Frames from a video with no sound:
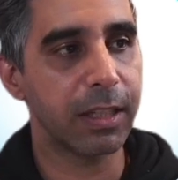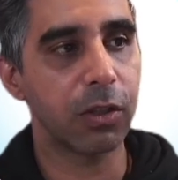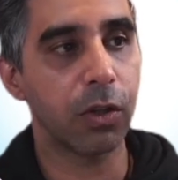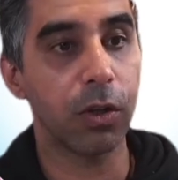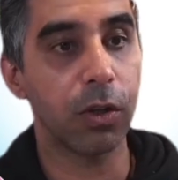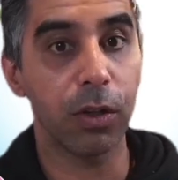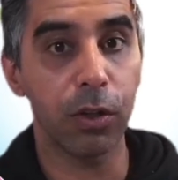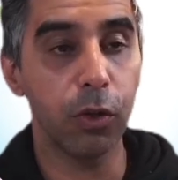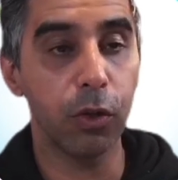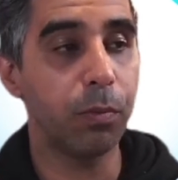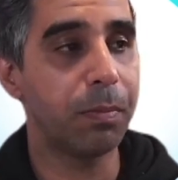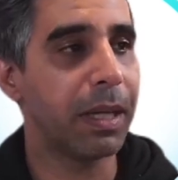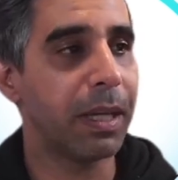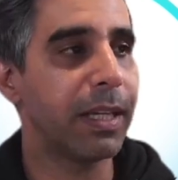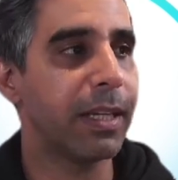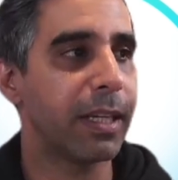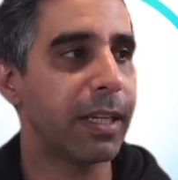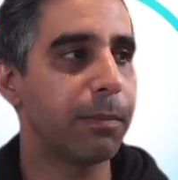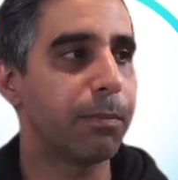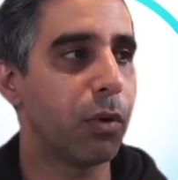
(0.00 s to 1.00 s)
on
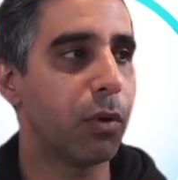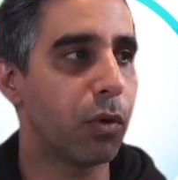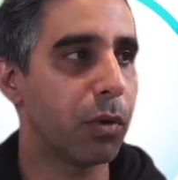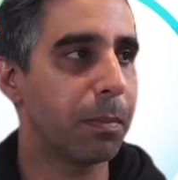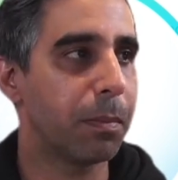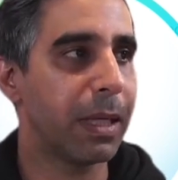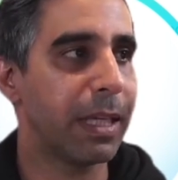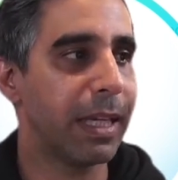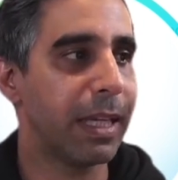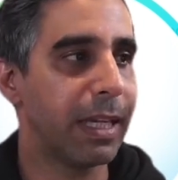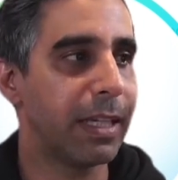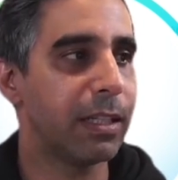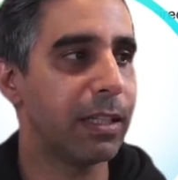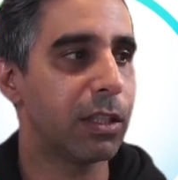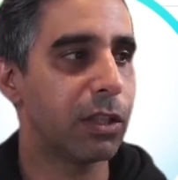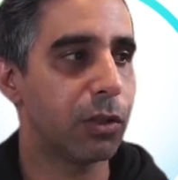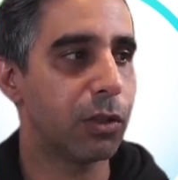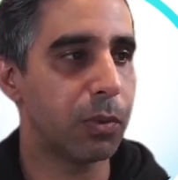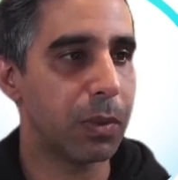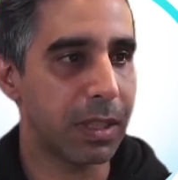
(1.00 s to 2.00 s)
looping, it brought me
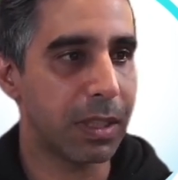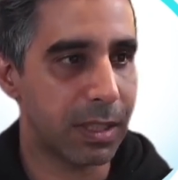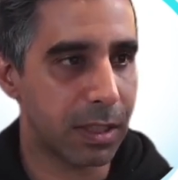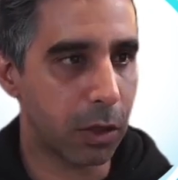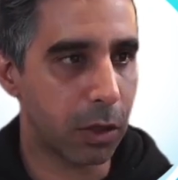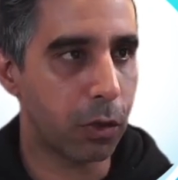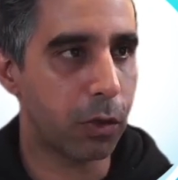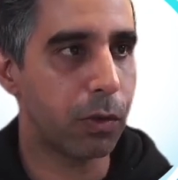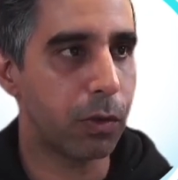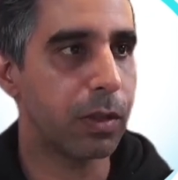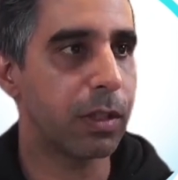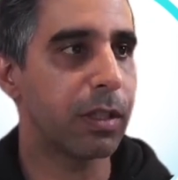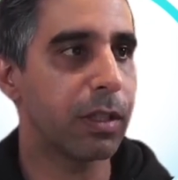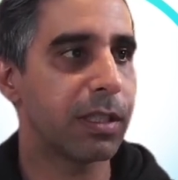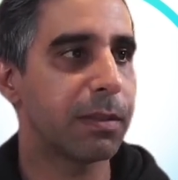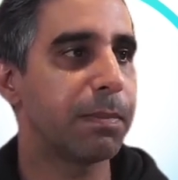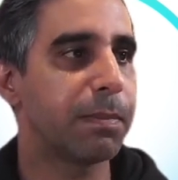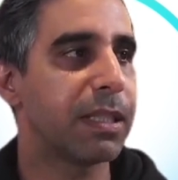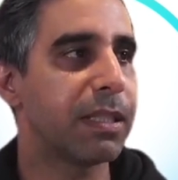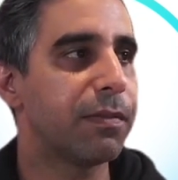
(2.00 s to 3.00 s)
into its own
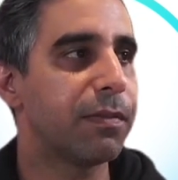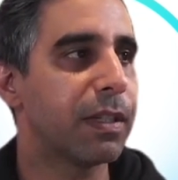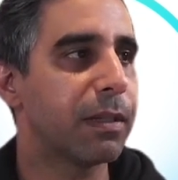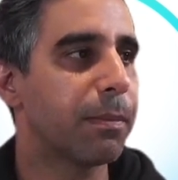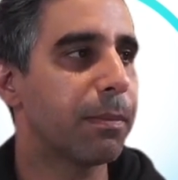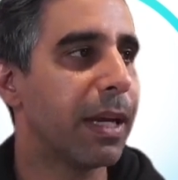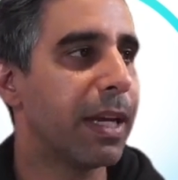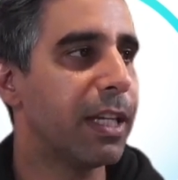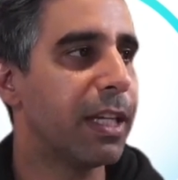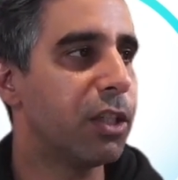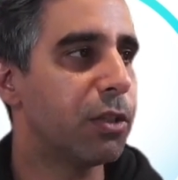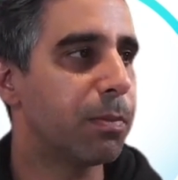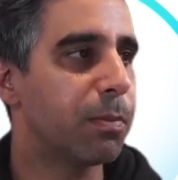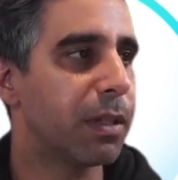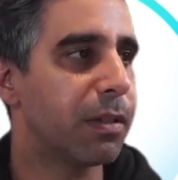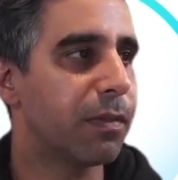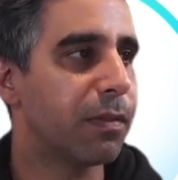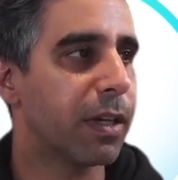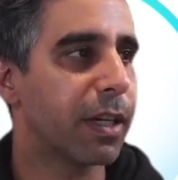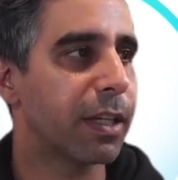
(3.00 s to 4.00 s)
specific page.
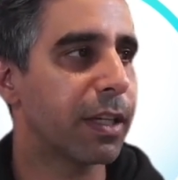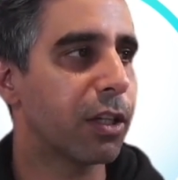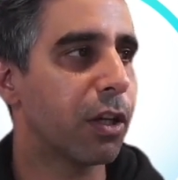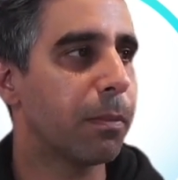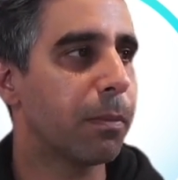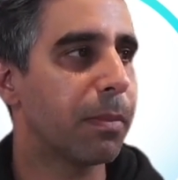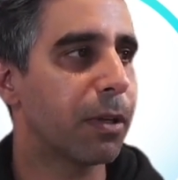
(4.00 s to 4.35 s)
But if I go